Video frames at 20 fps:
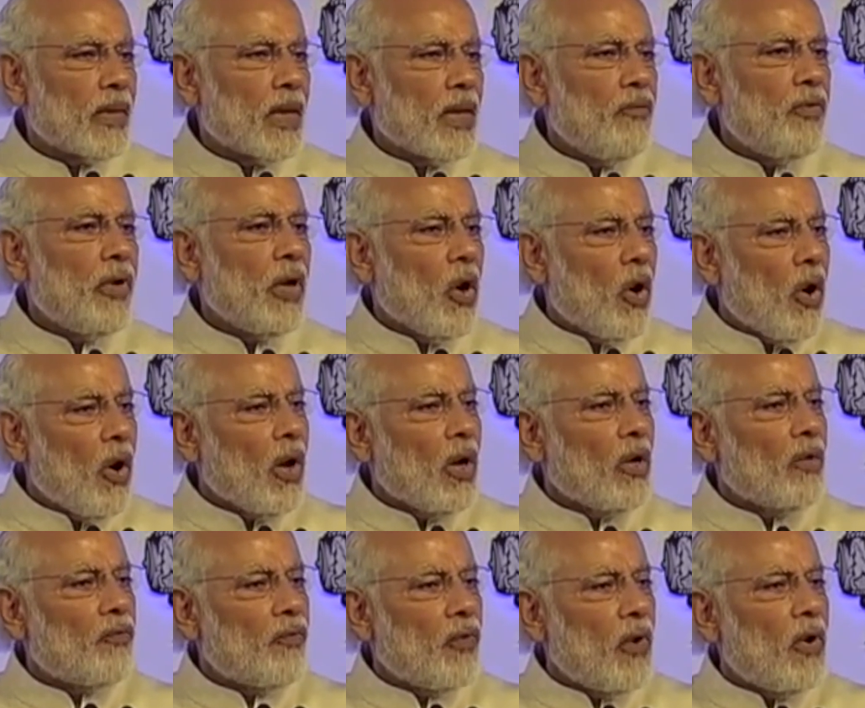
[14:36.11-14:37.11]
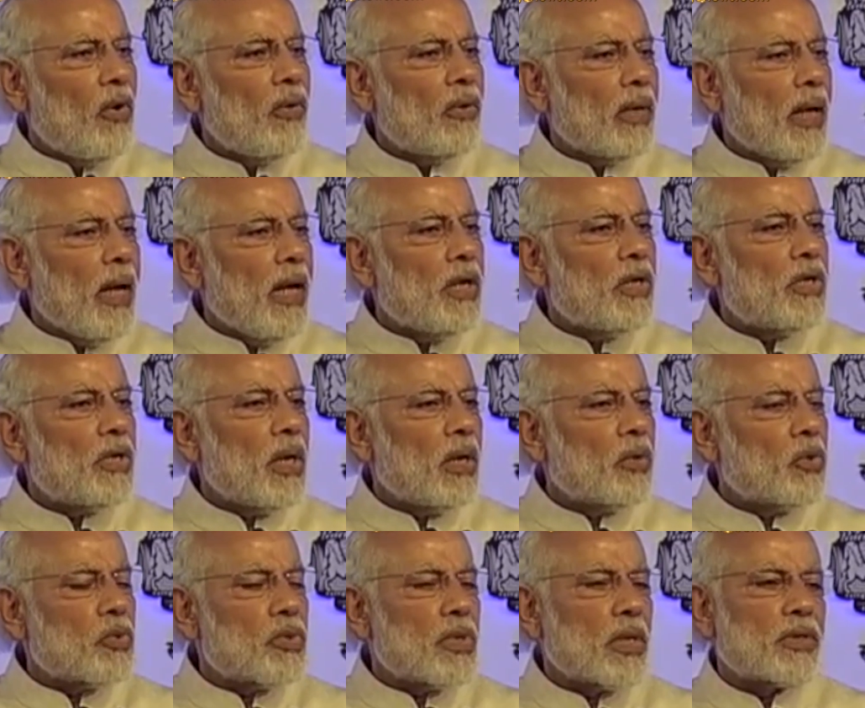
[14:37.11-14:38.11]
We all want Asia
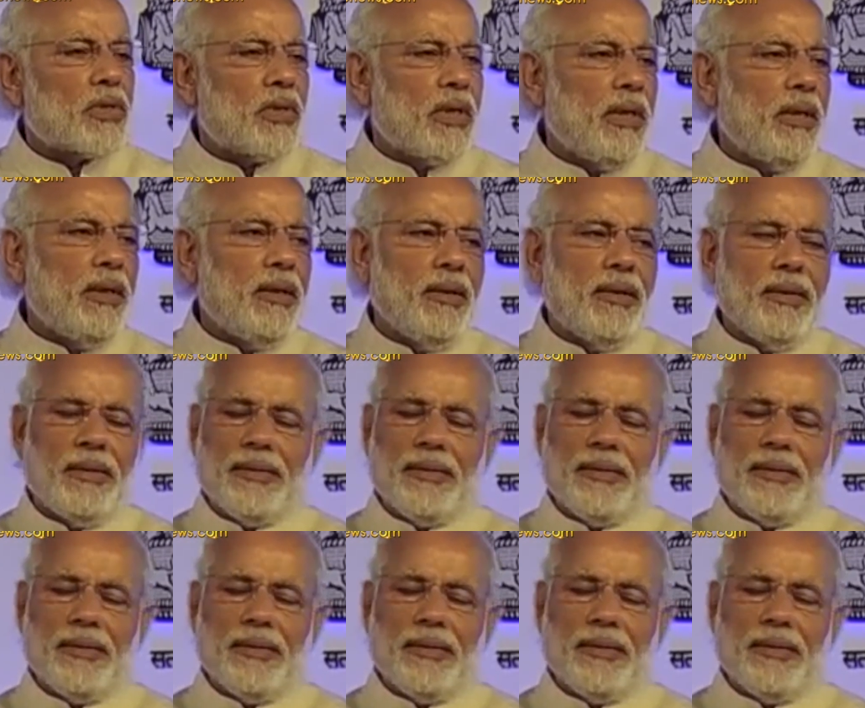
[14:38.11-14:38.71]
to succeed.